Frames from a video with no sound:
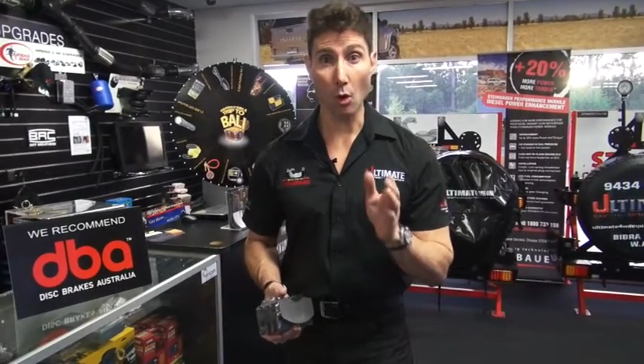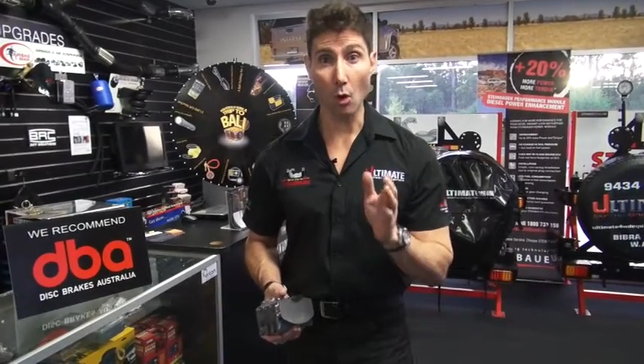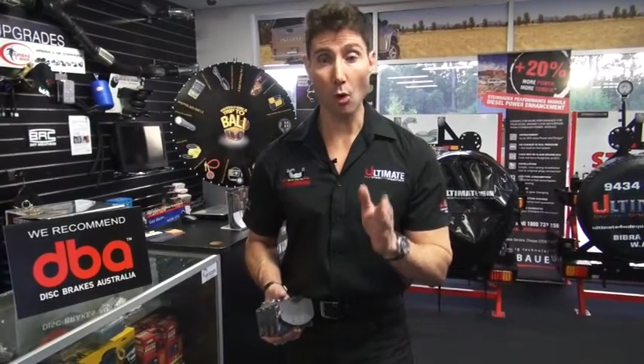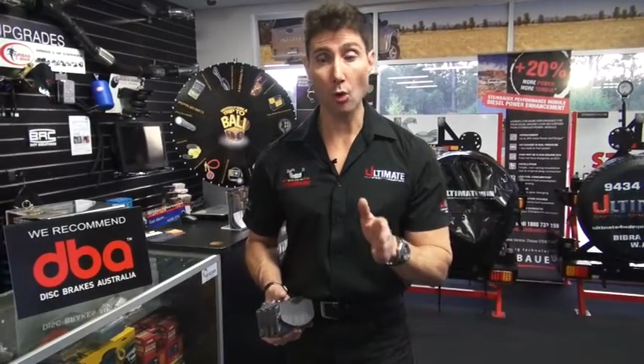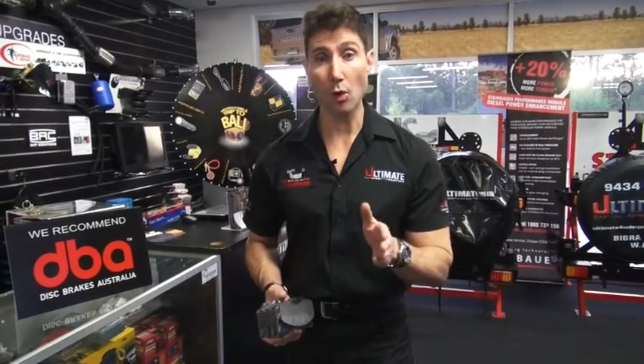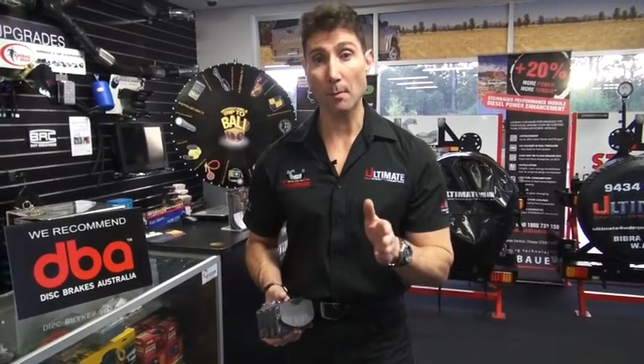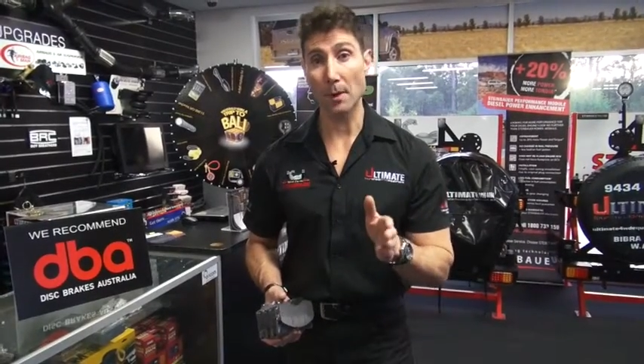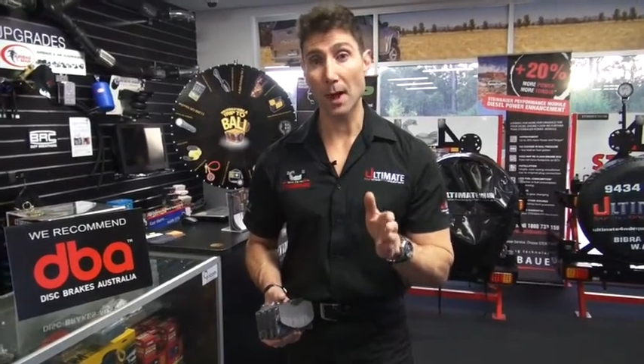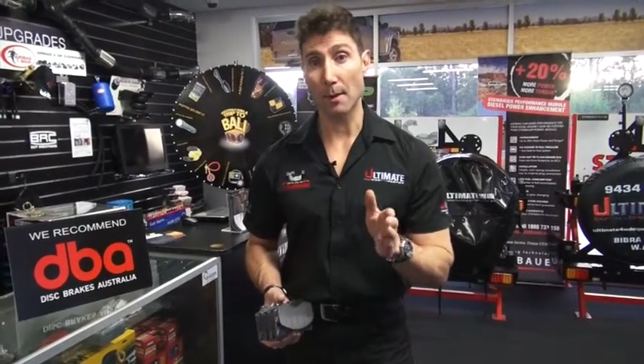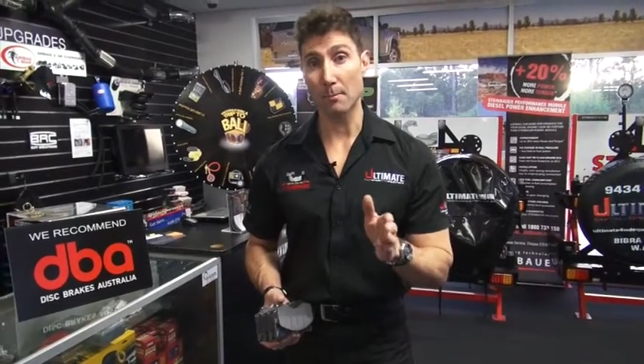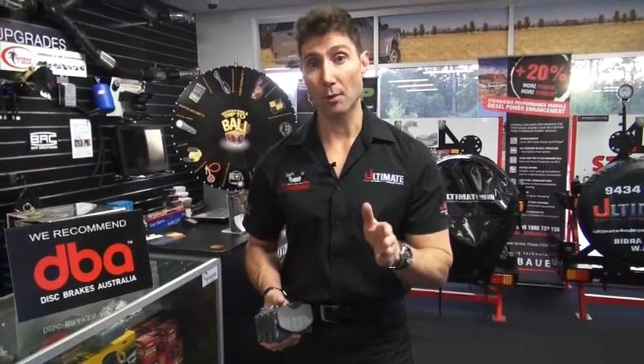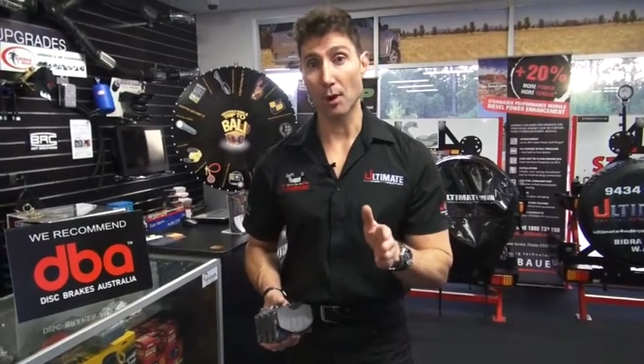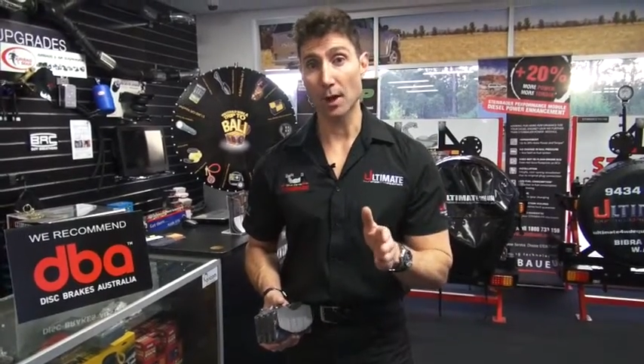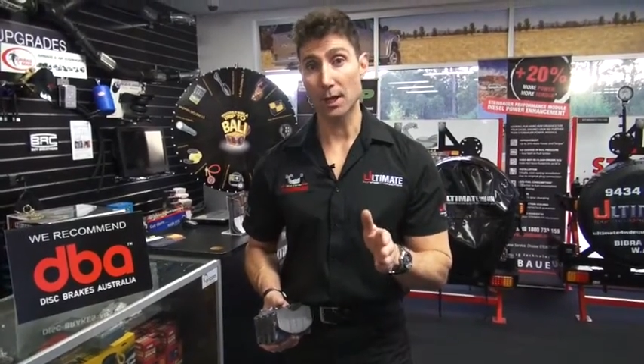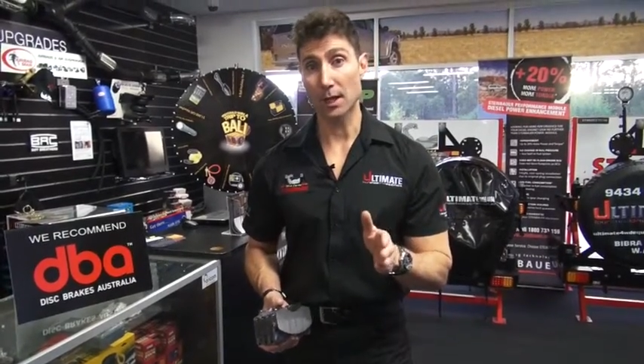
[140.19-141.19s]
all about
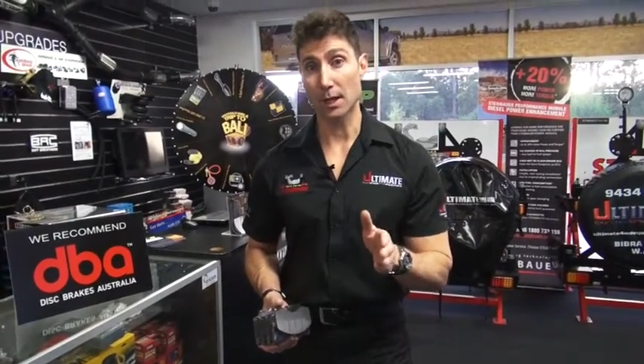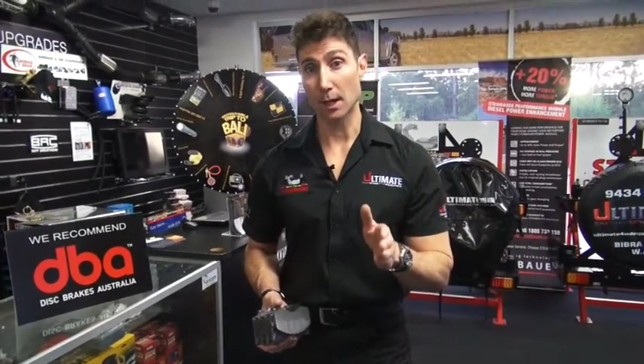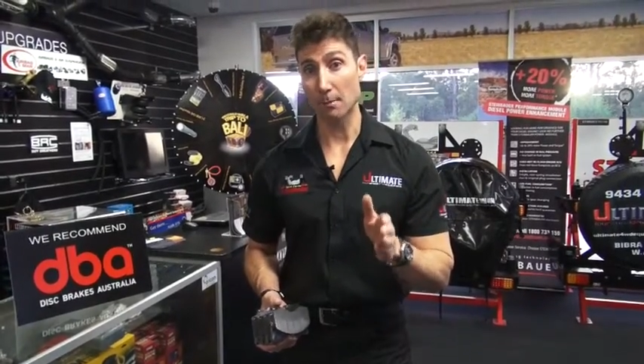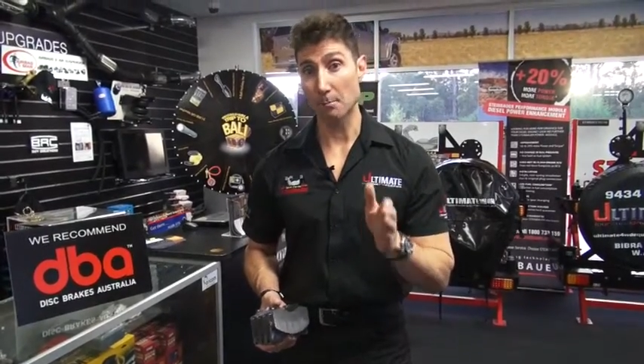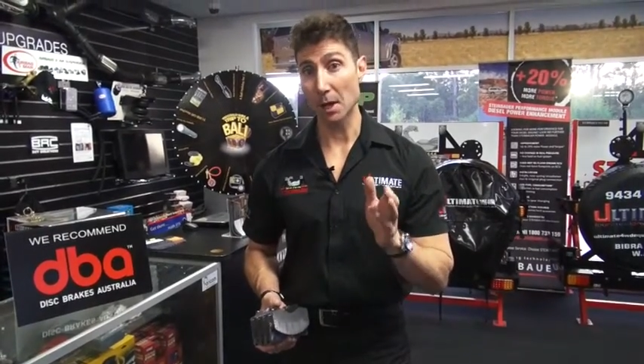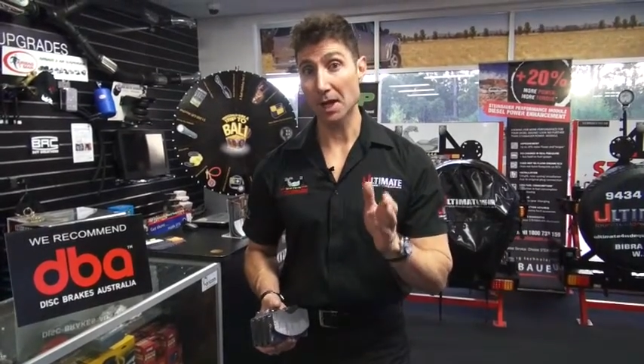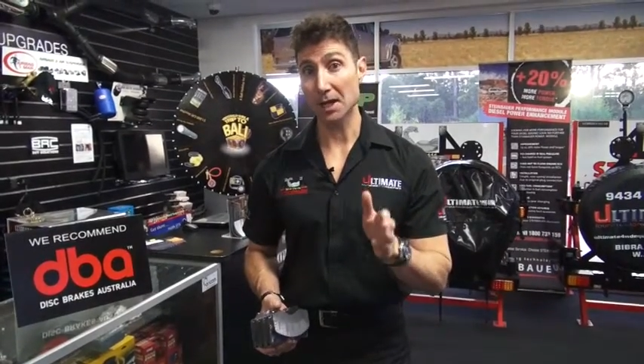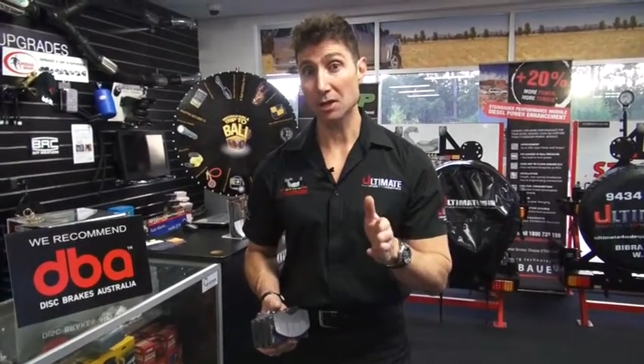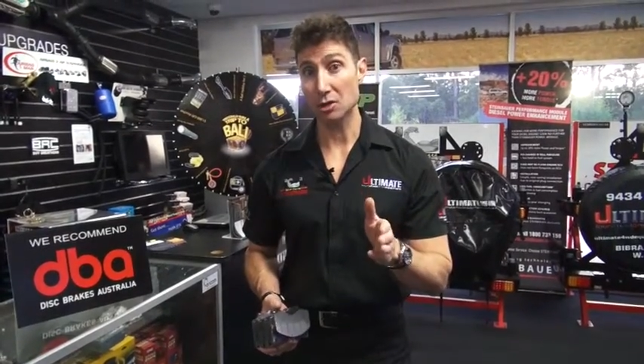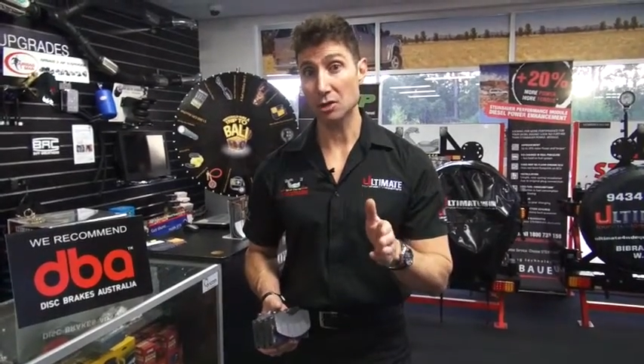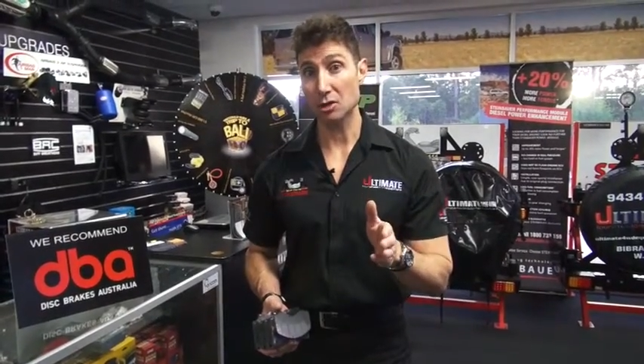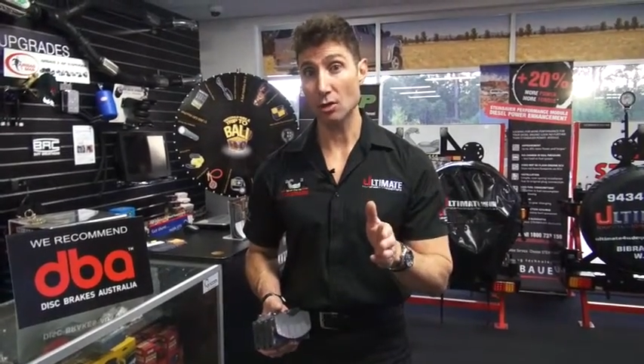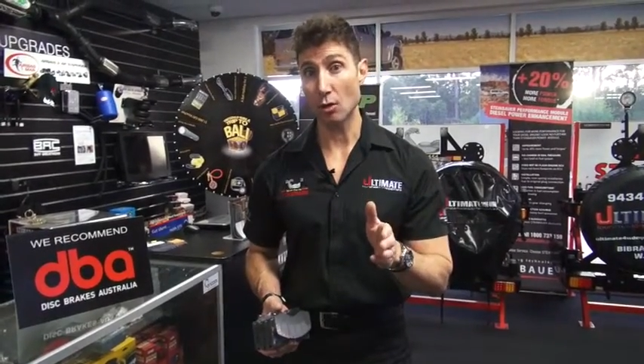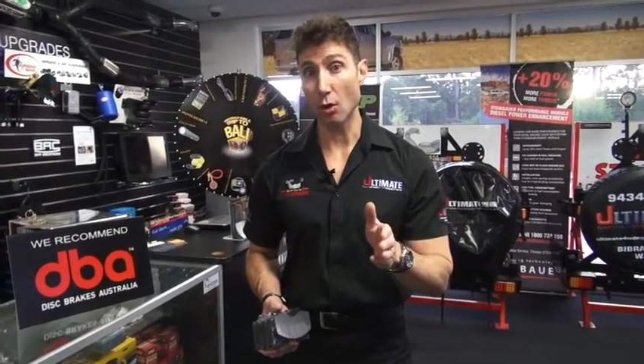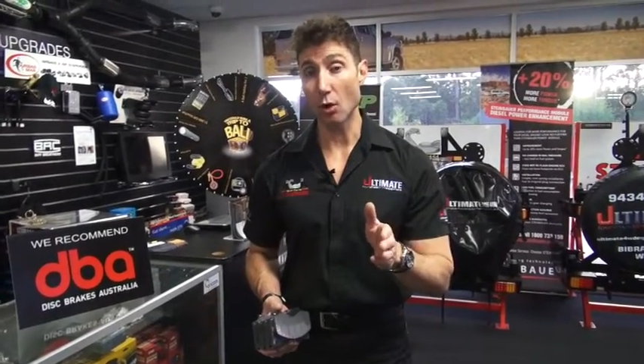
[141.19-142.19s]
braking and making
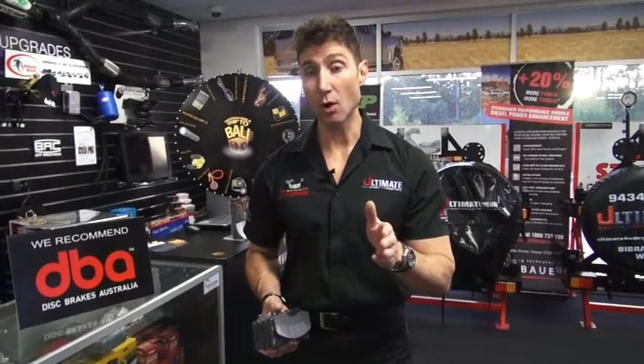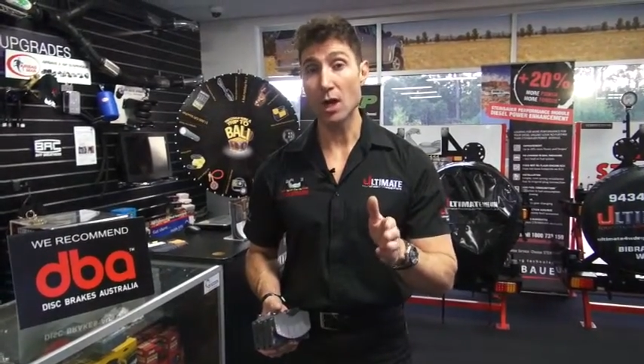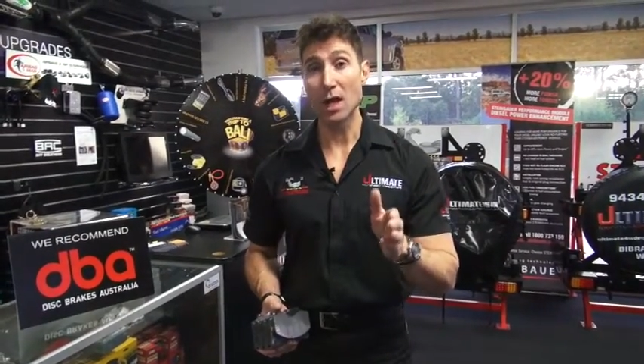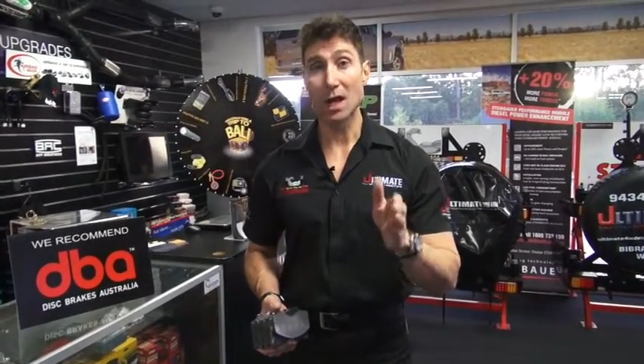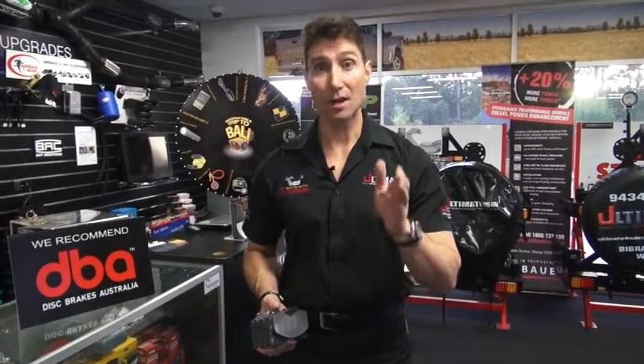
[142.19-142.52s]
sure